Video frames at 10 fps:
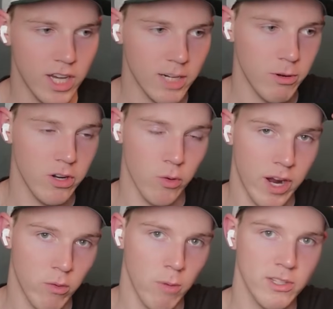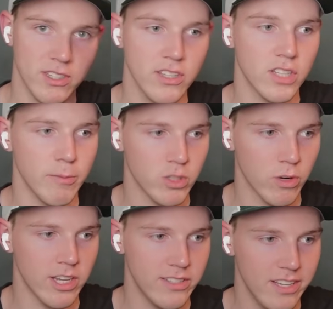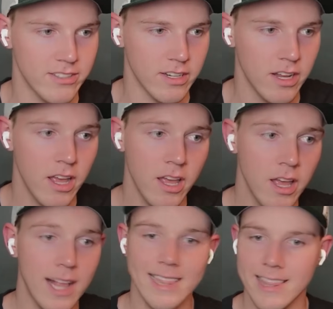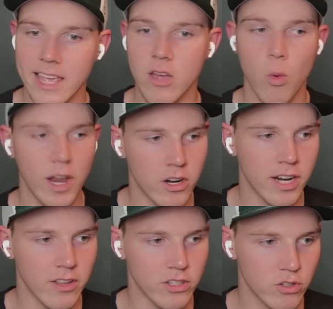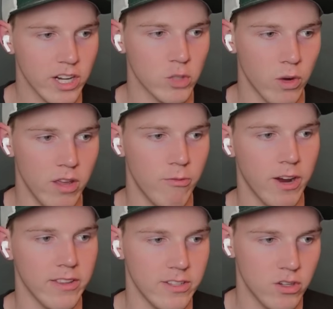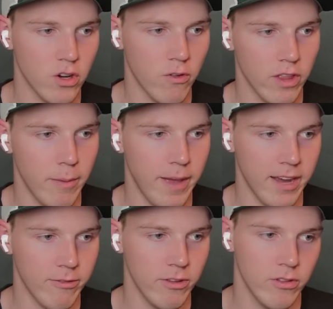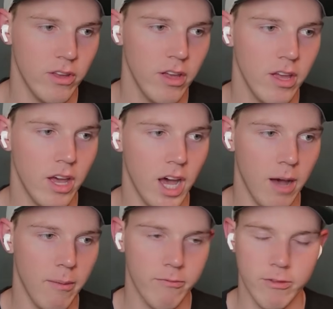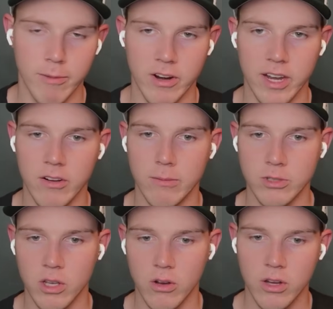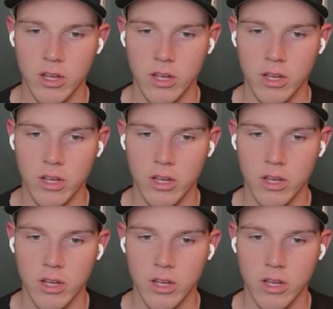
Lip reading: about in Greg Roman's system, his rookie season, league winner down the stretch when he finally took over that backfield for Mark Ingram. So